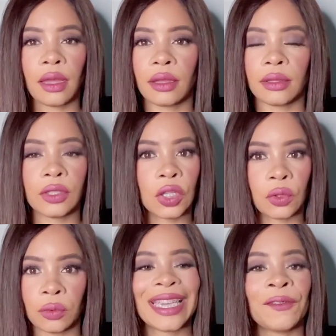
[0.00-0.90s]

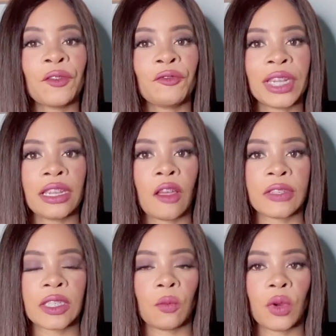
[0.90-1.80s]
No, if you really love
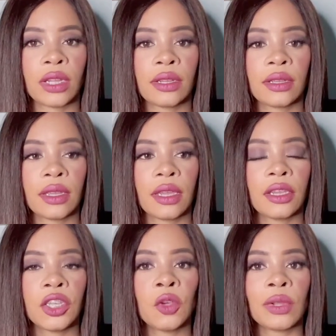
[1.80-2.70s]
someone,
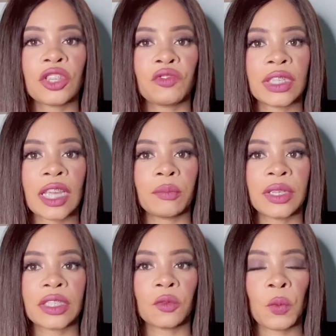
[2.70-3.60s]
you will treat that
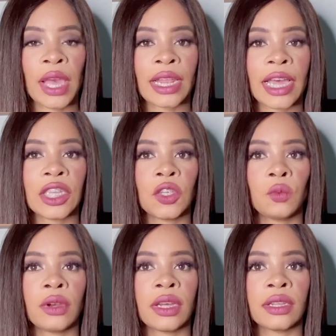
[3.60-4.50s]
person well and you
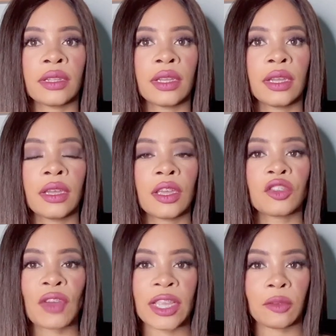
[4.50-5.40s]
will
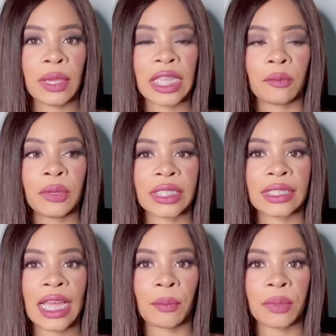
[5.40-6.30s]
try to make that person
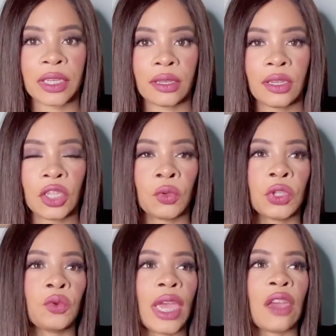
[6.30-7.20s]
happy. You will
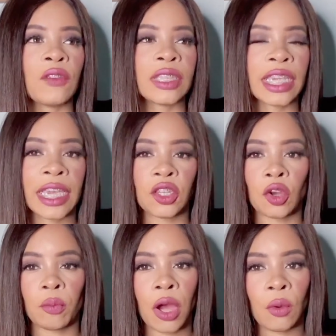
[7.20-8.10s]
do everything in your
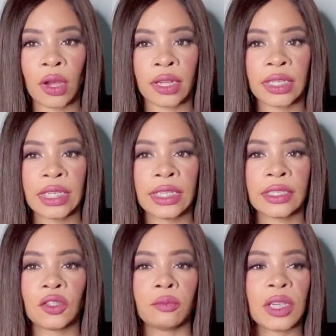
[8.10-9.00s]
power
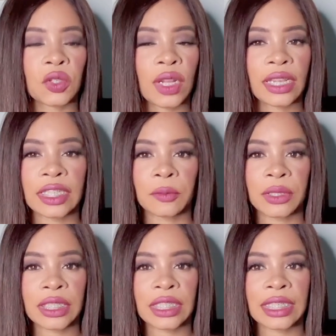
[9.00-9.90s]
to make sure that this
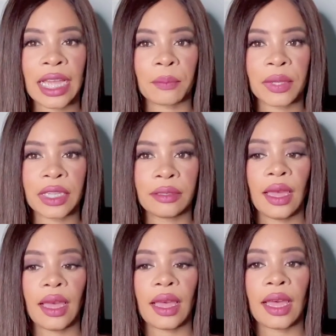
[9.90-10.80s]
person is happy.
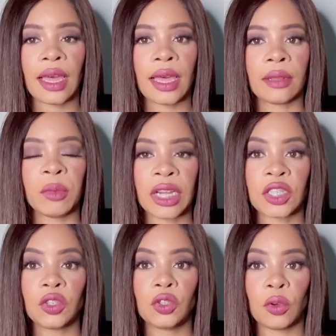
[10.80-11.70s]
And because
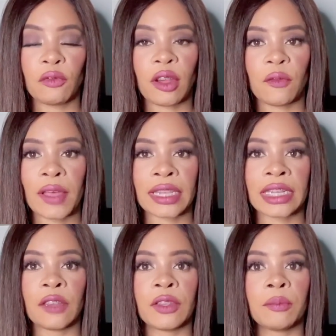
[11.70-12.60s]
you know for a fact that
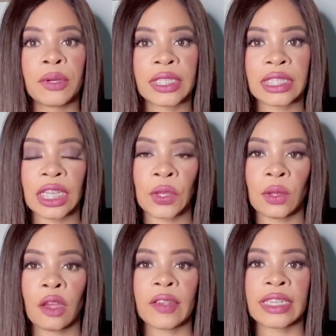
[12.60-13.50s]
if the person that you
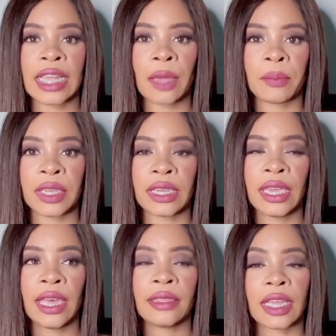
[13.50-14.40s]
love is happy,
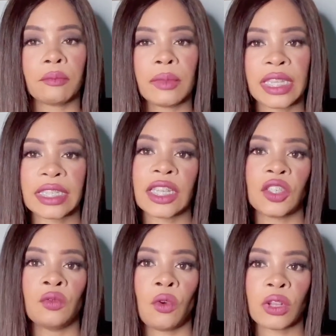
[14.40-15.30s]
that means that
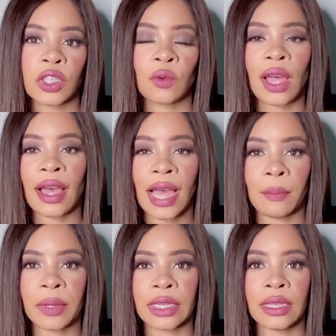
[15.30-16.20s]
you also are
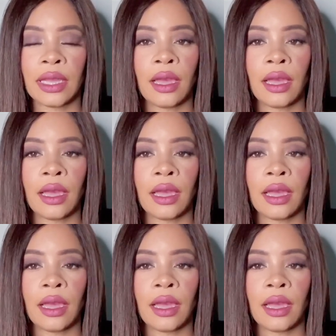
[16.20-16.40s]
happy.